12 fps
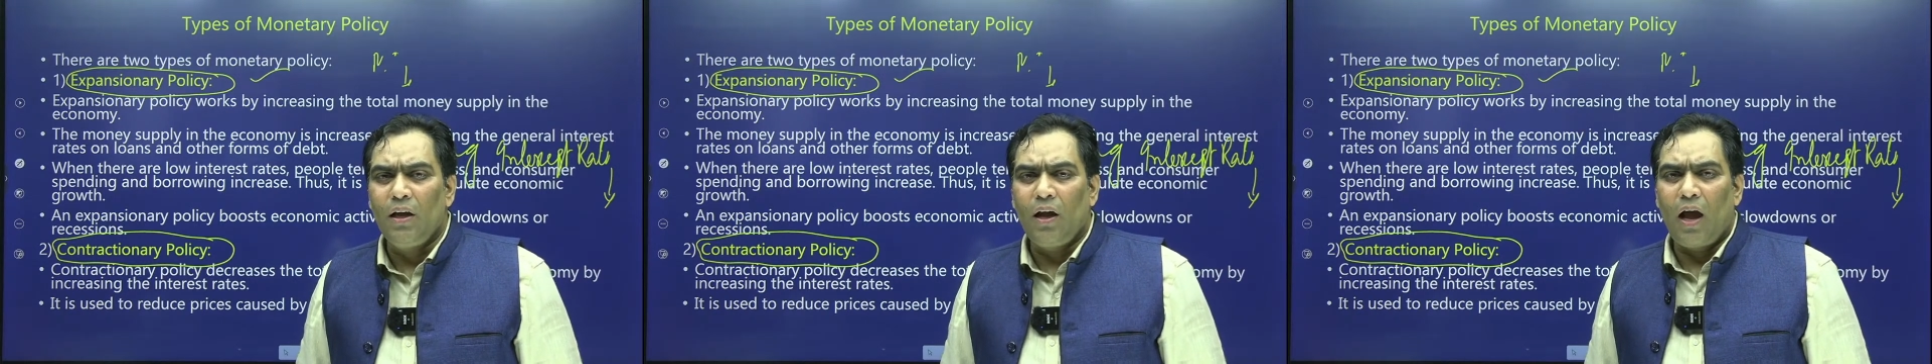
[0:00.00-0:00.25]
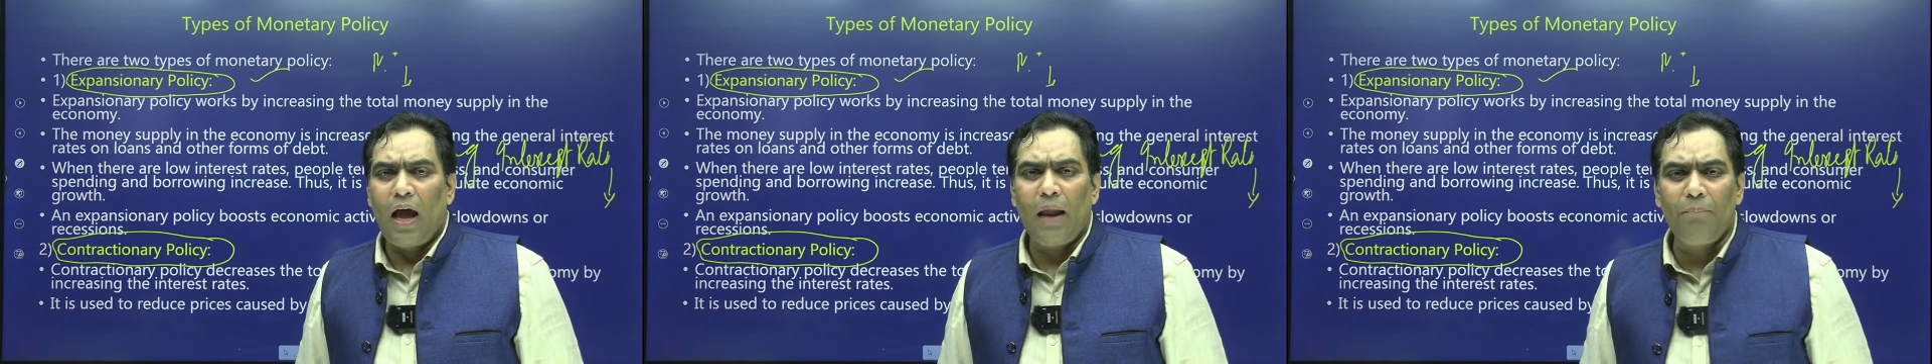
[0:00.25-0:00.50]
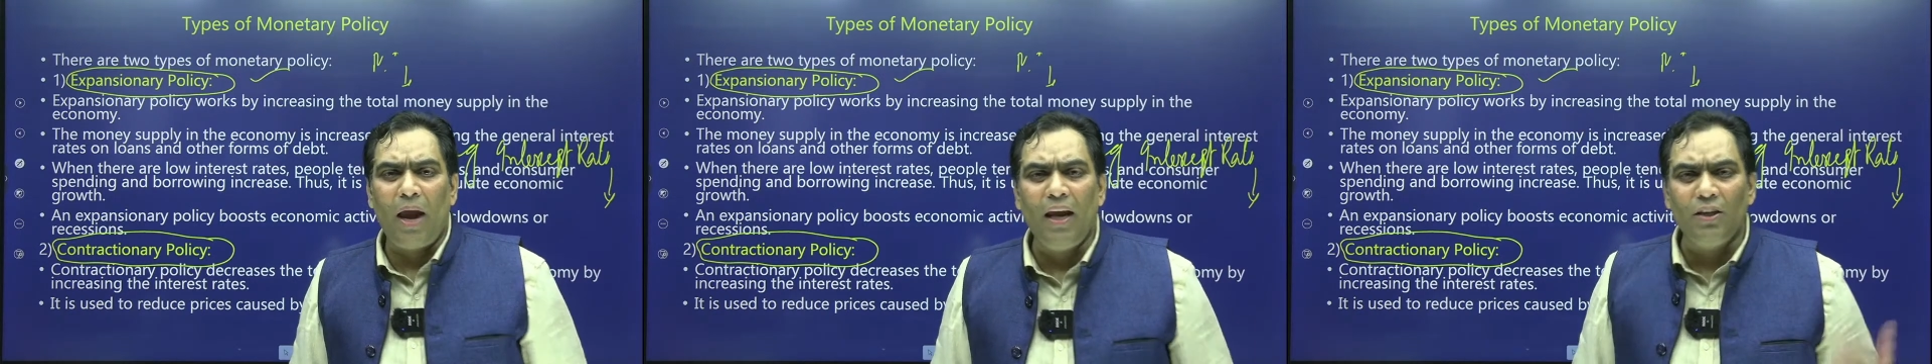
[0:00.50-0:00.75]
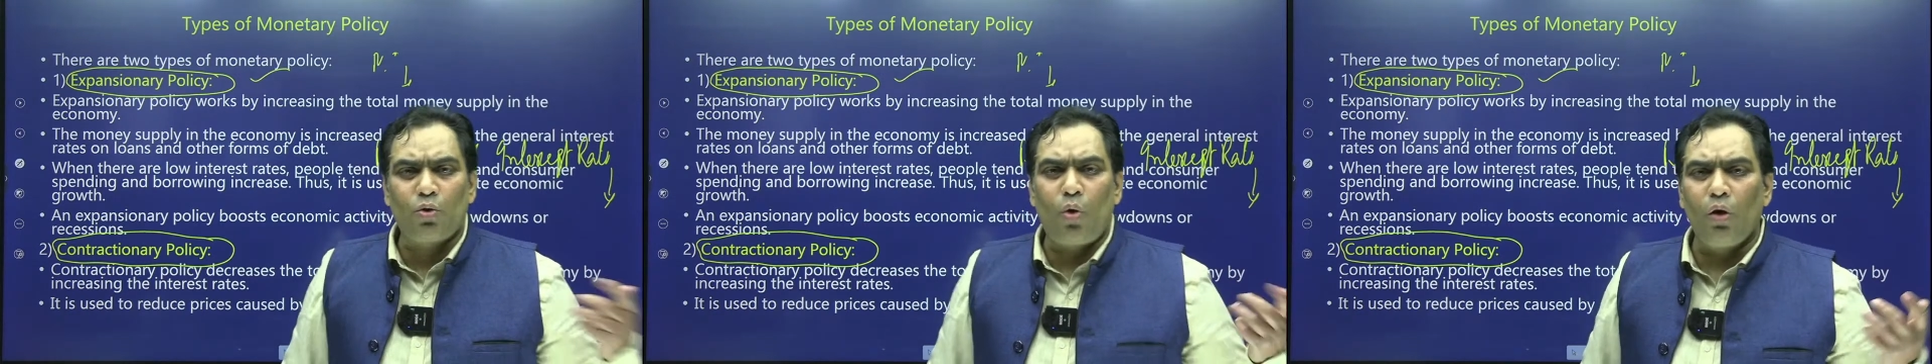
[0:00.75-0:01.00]
RBI is
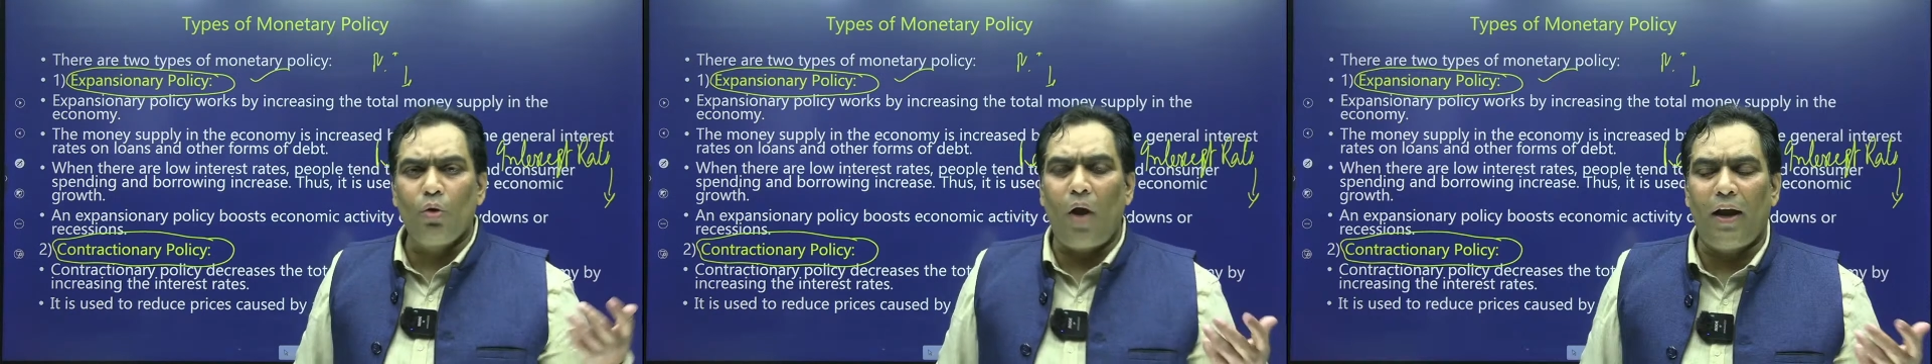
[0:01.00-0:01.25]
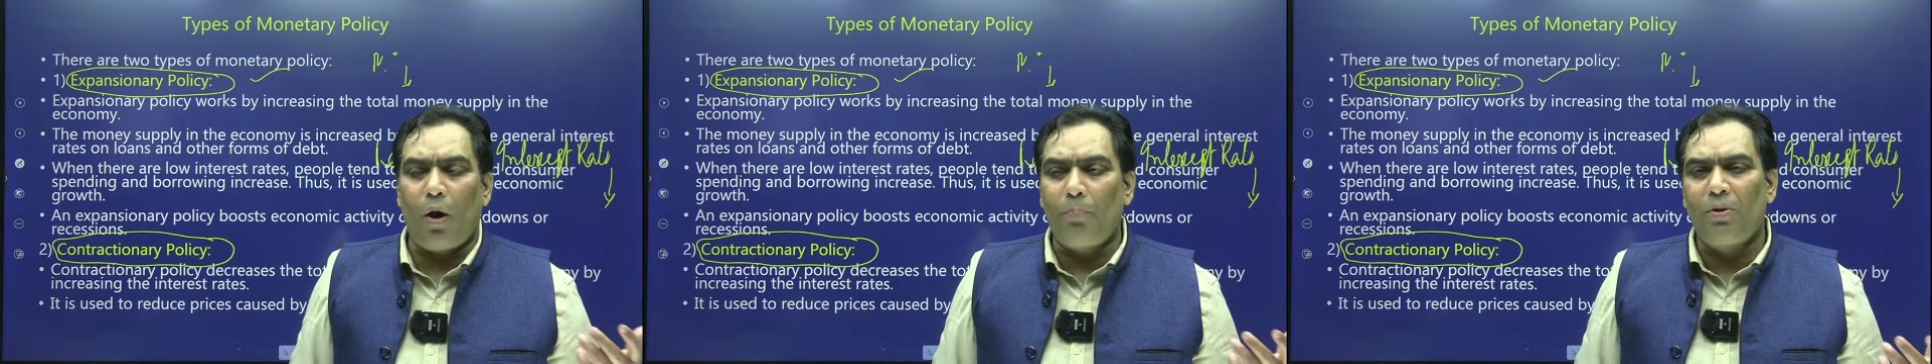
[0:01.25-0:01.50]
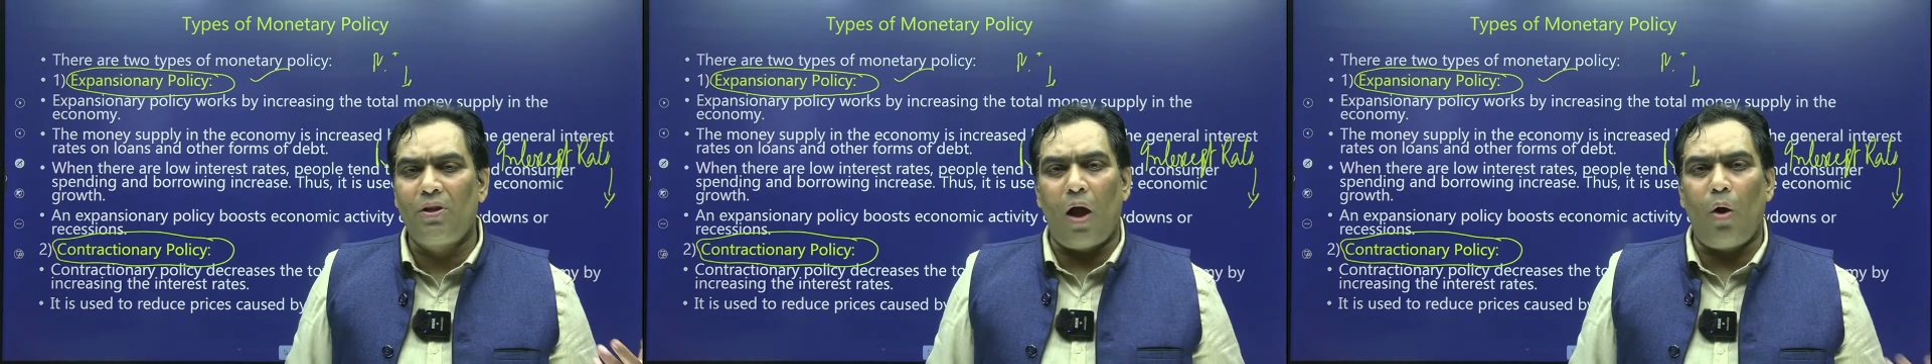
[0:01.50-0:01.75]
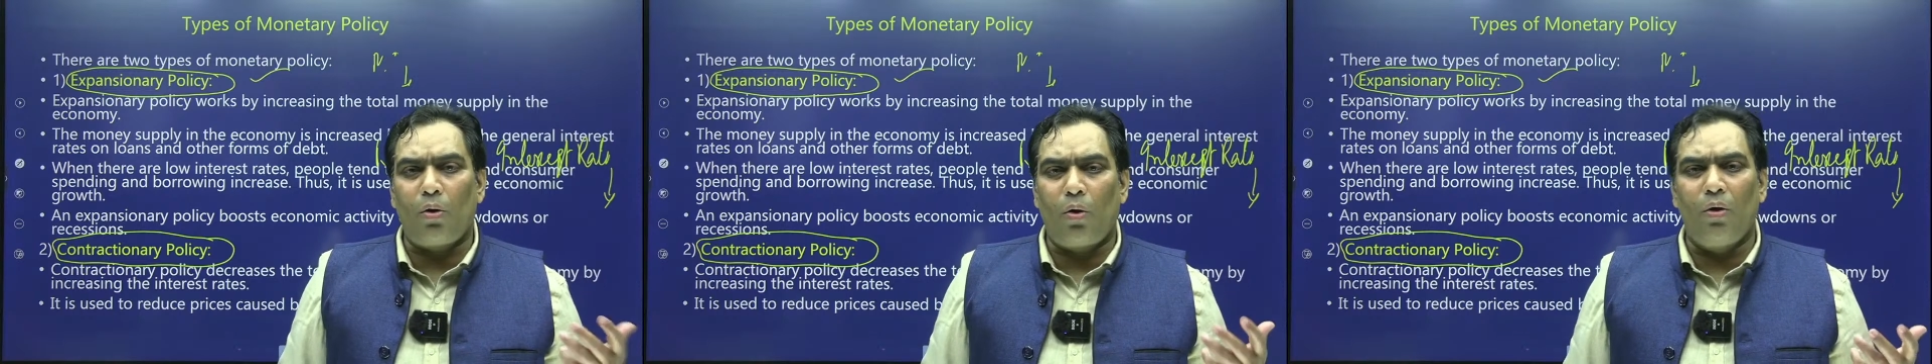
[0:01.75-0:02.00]
going to adopt the
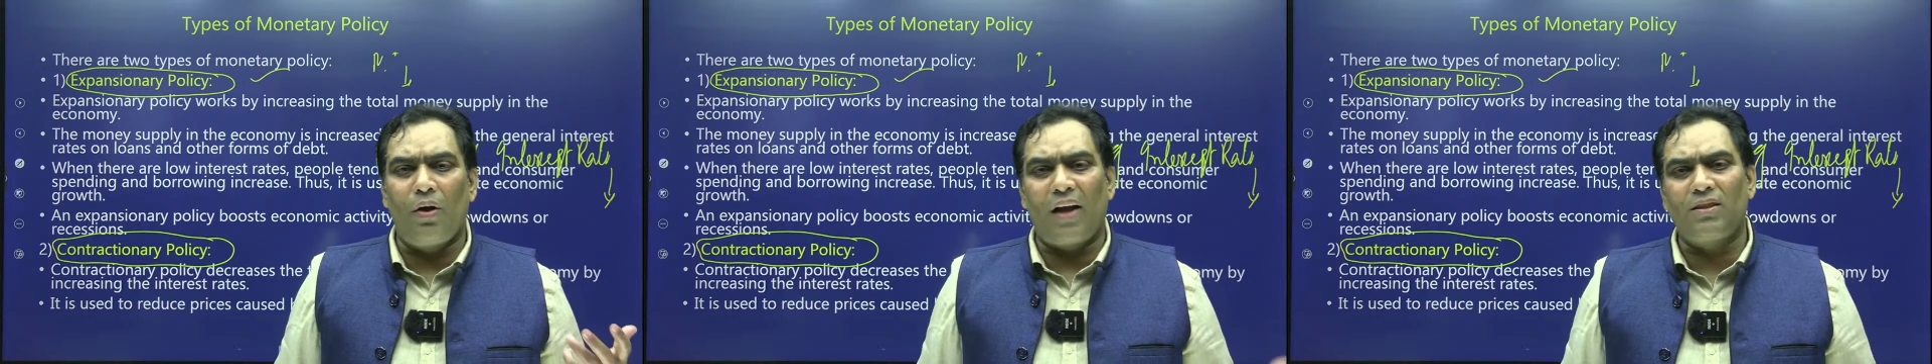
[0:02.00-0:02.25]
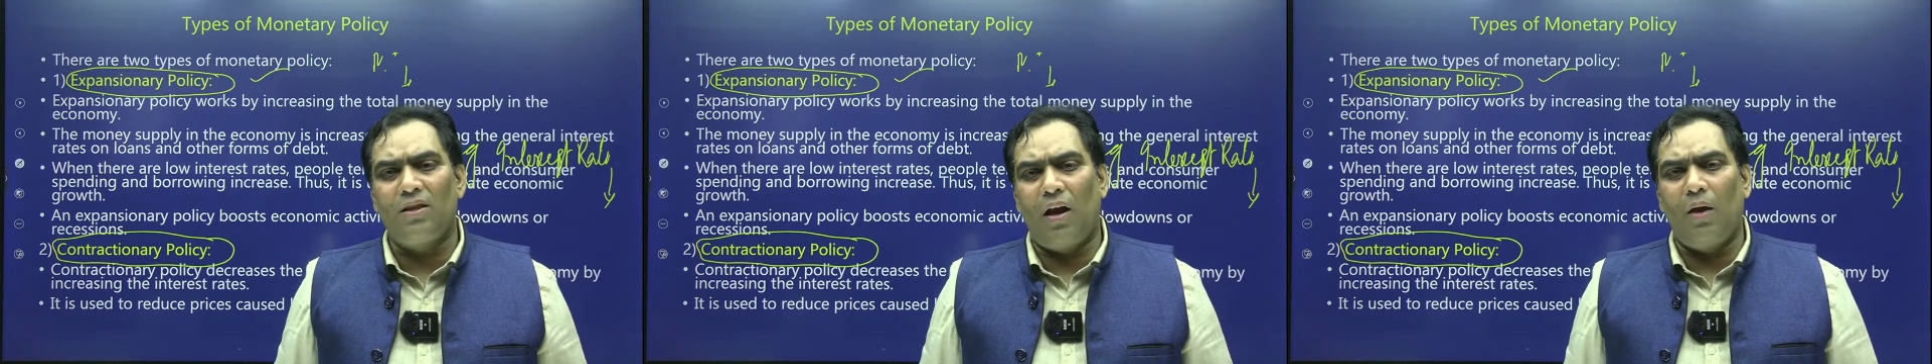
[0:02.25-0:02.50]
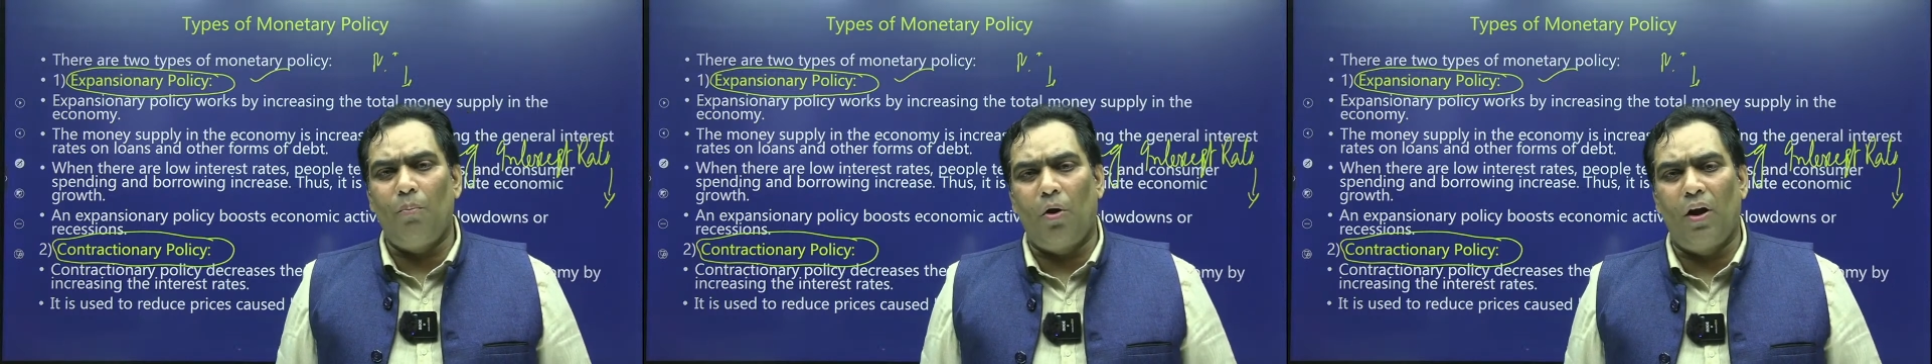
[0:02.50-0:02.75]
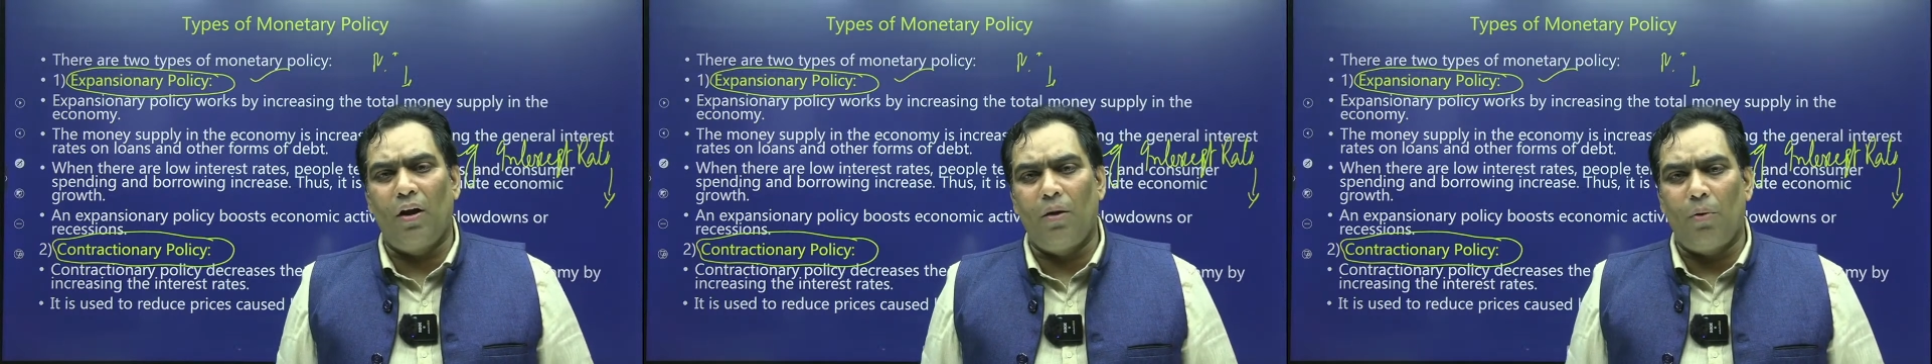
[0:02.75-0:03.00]
contractionary
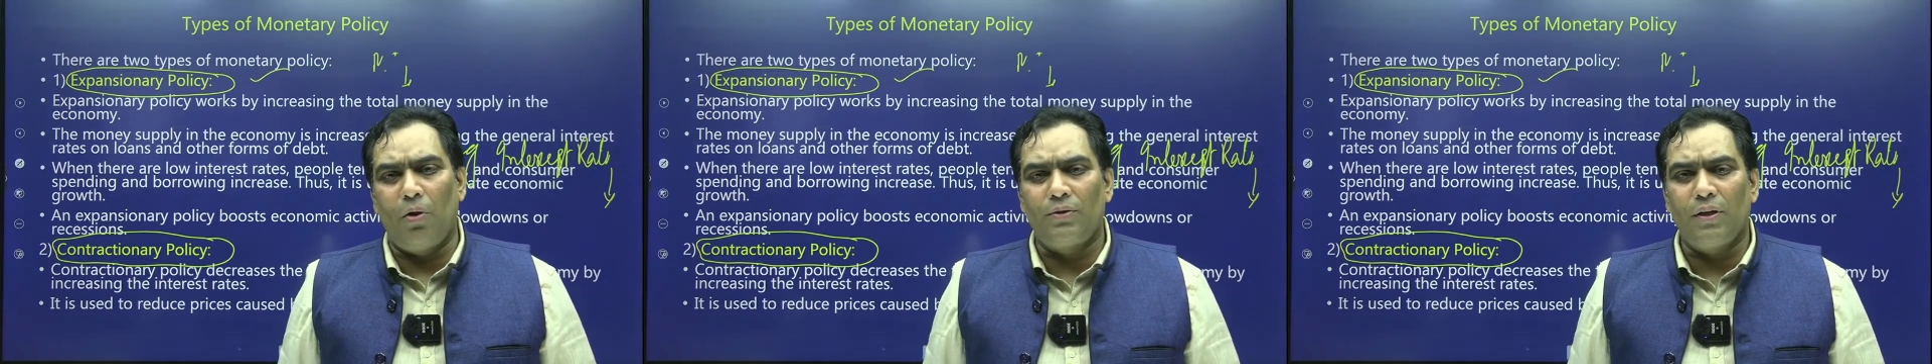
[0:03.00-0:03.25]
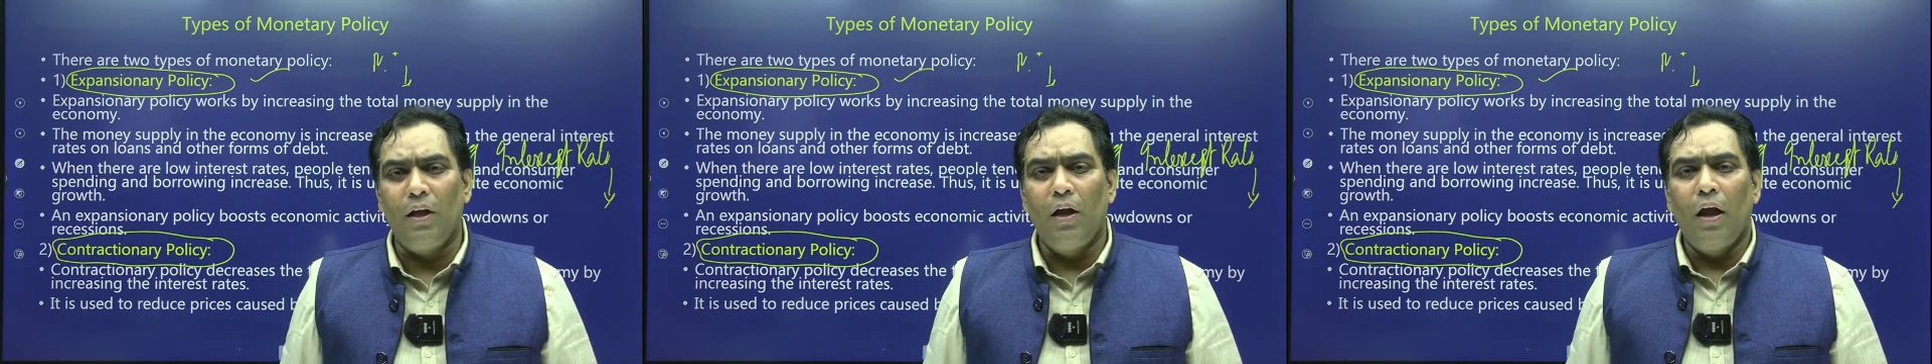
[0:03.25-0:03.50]
monetary policy